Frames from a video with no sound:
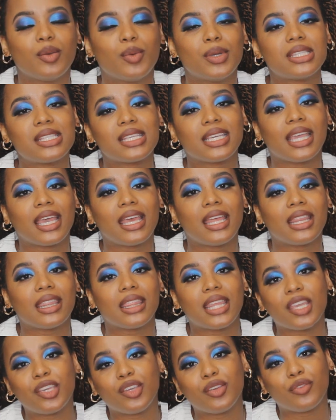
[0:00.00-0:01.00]
Once again,
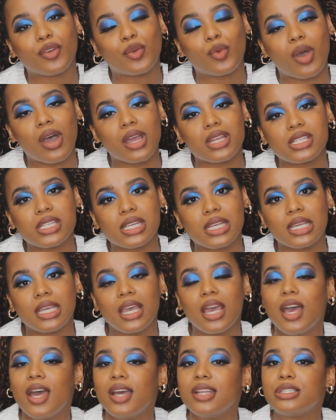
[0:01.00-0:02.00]
thank you for watching.